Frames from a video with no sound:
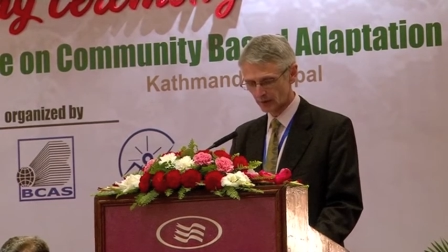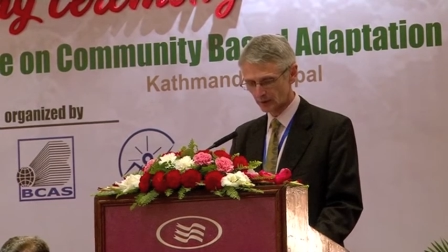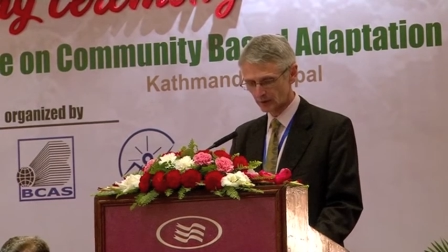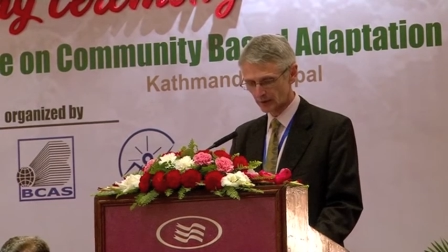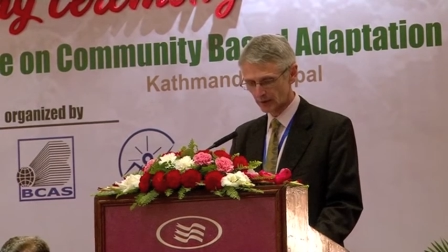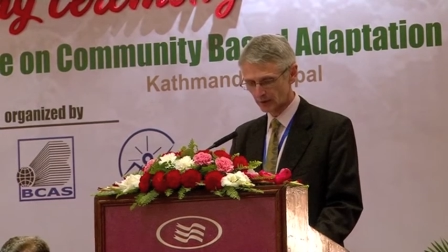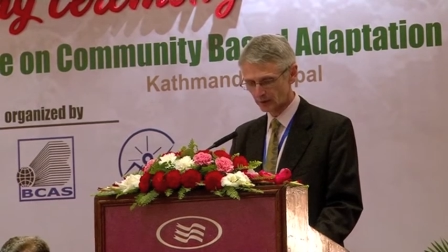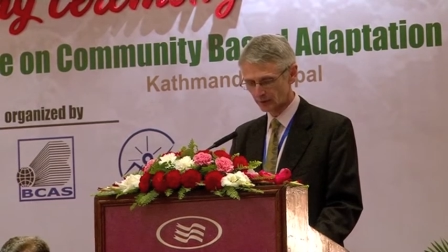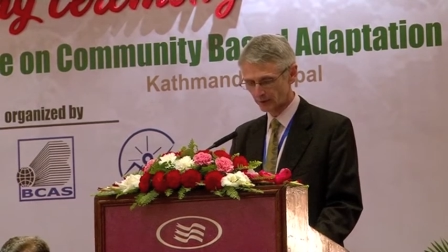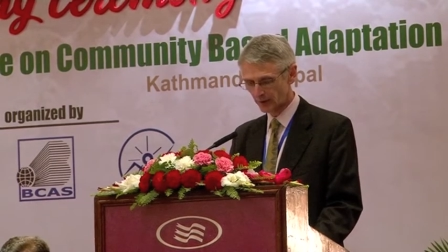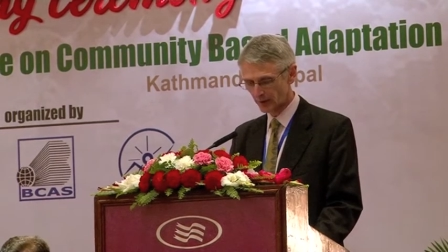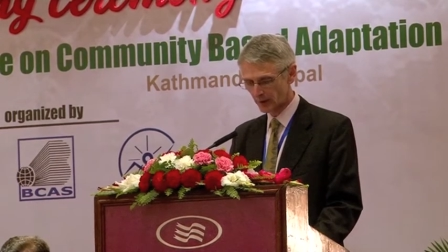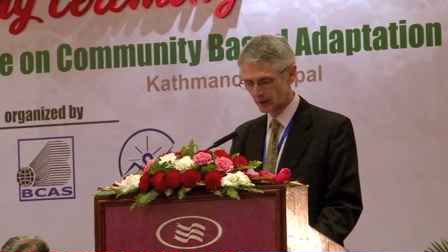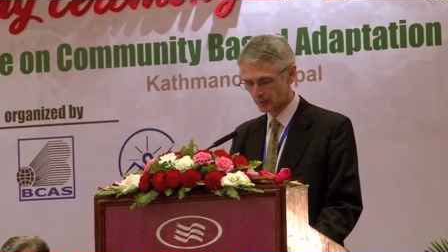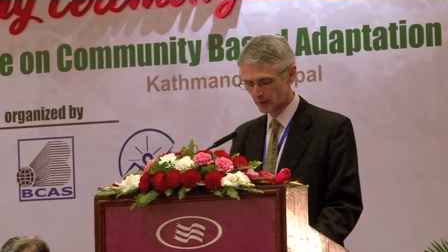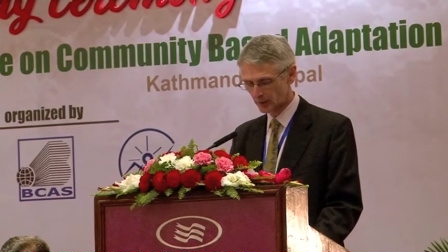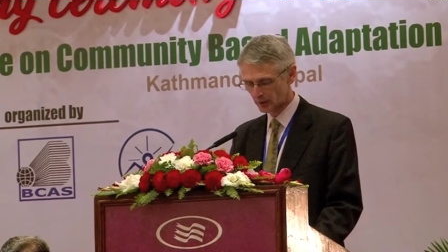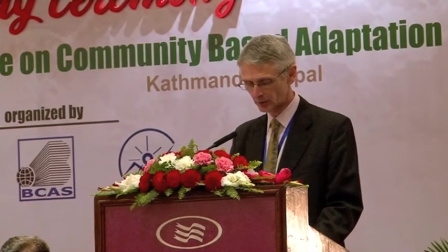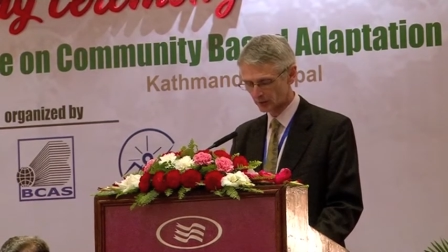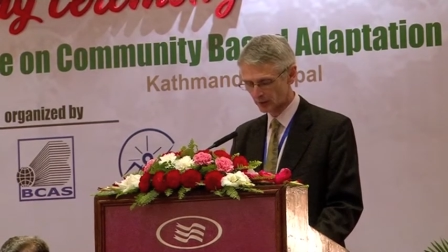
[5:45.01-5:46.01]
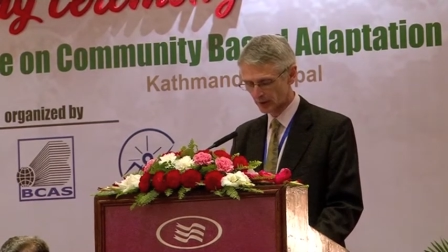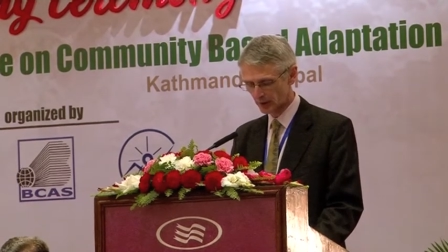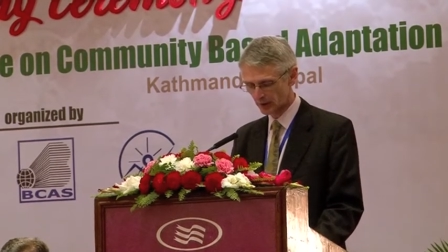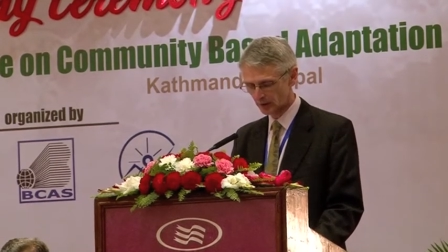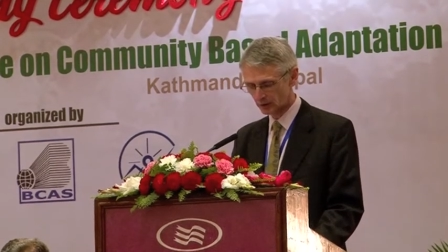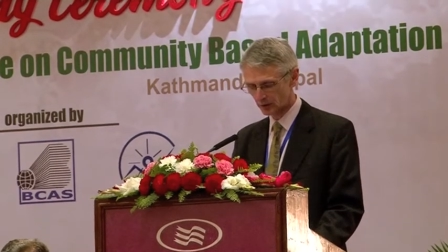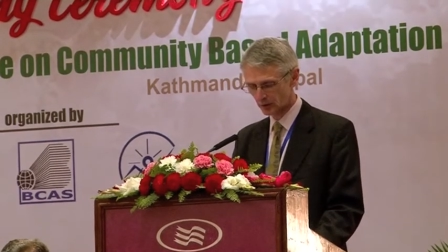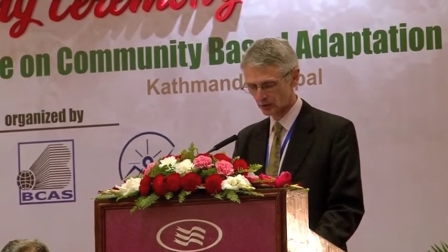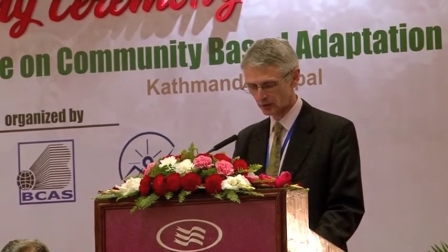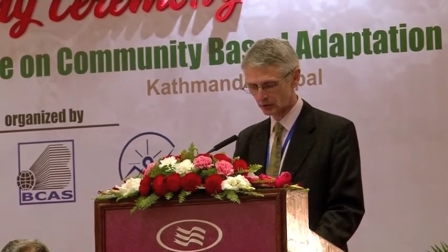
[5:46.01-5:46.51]
stand very much ready
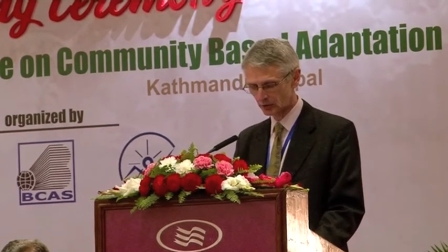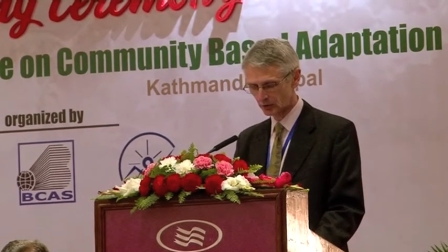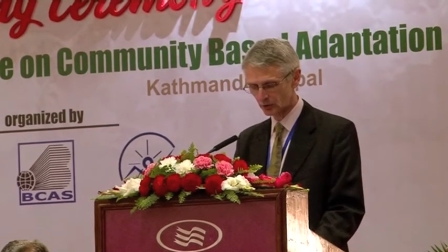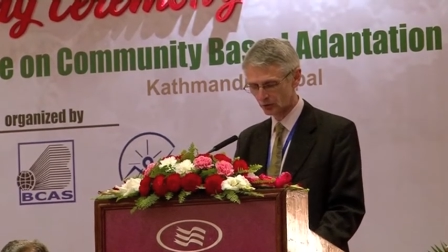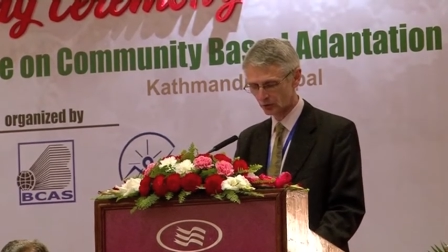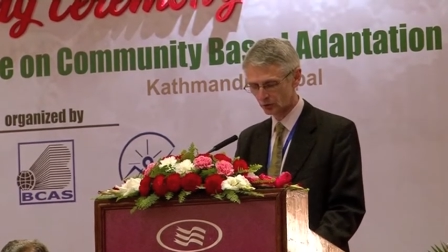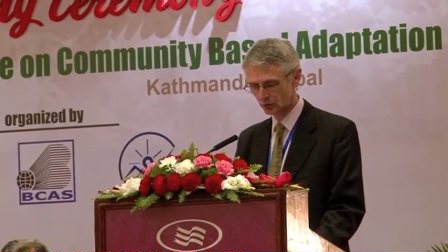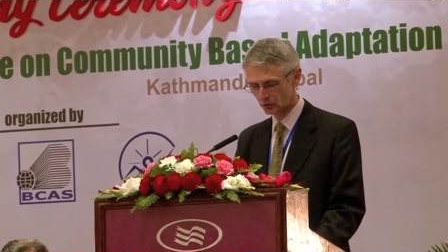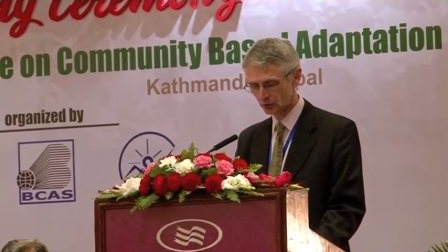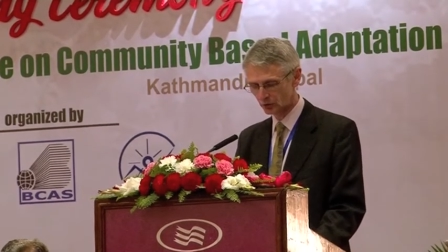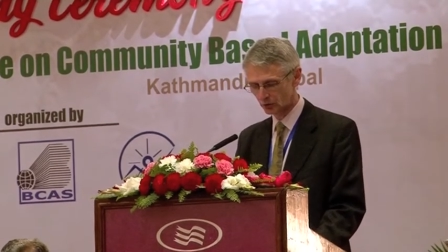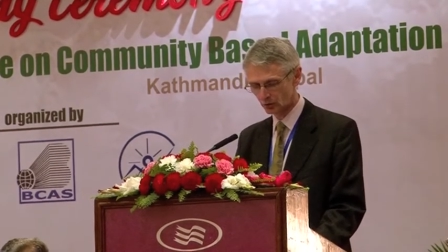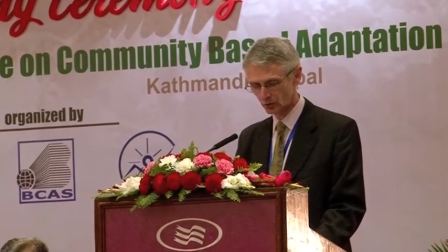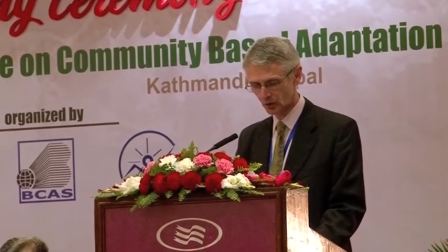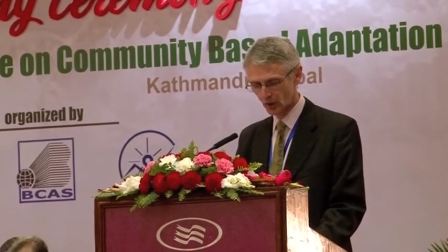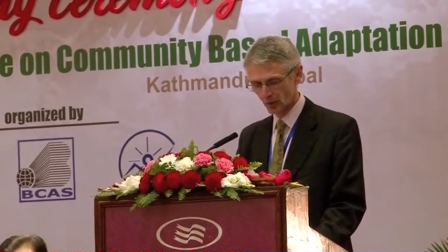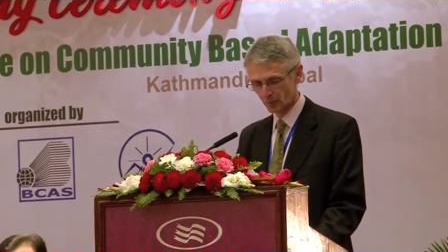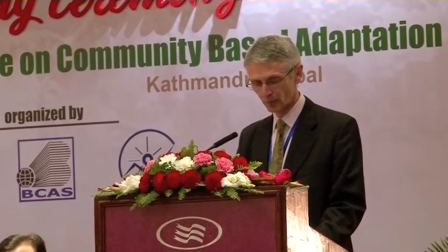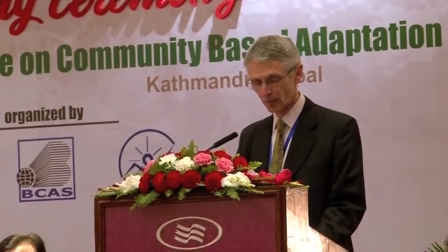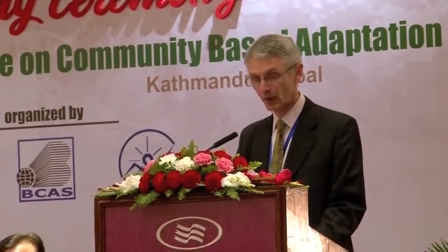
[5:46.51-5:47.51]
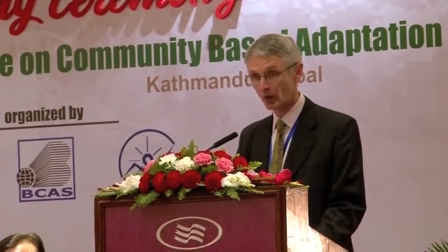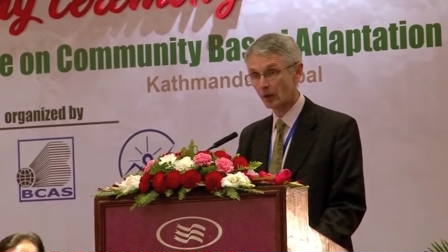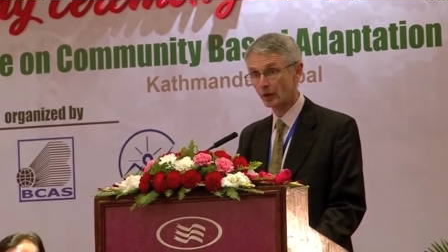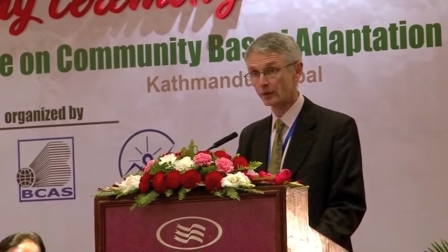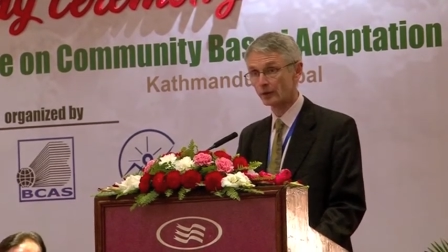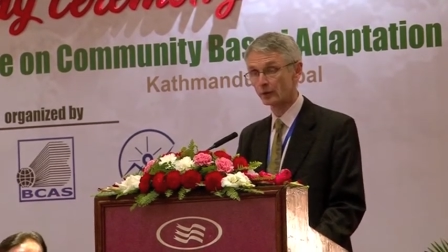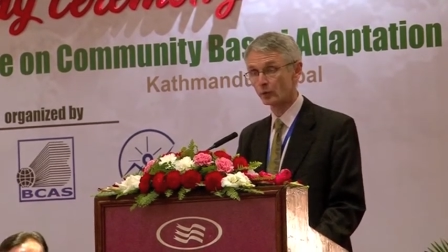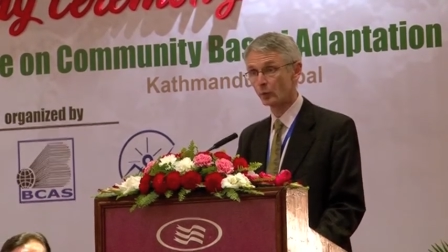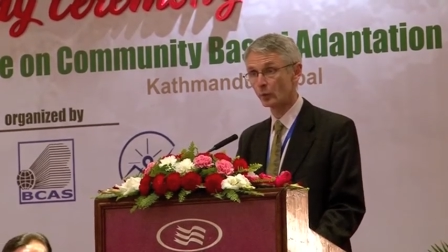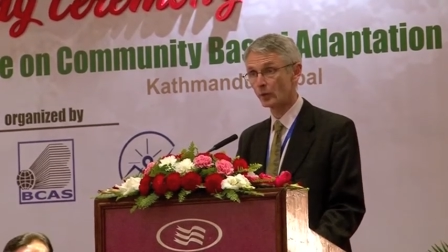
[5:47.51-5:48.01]
to continue to
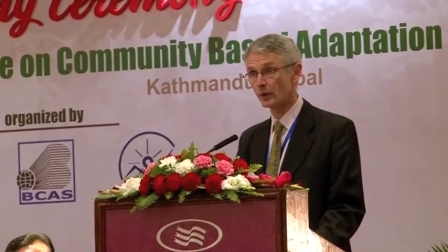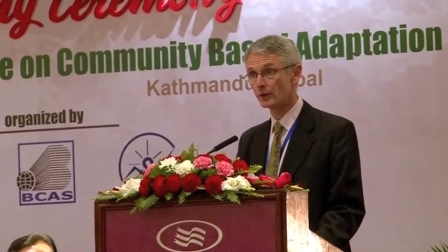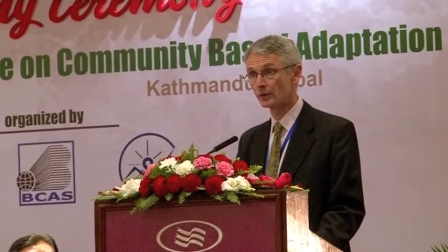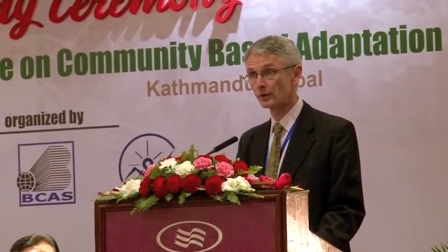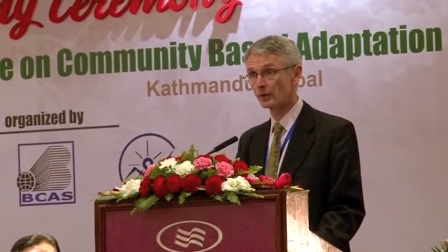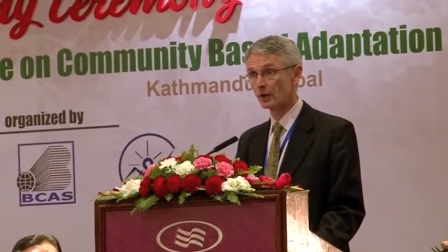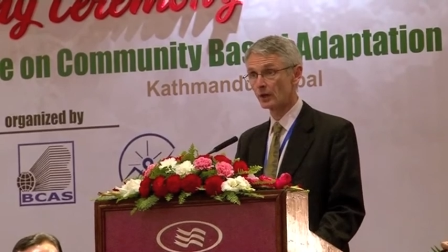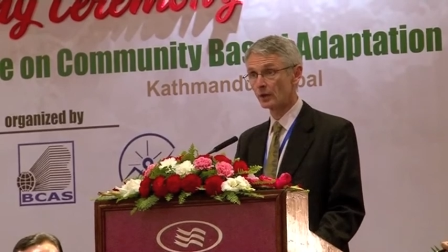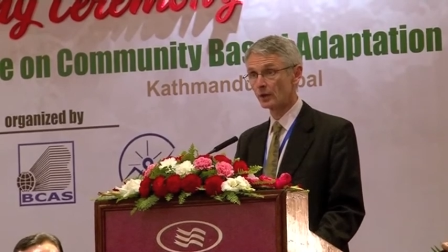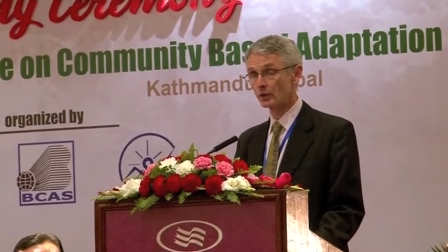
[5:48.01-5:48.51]
partner with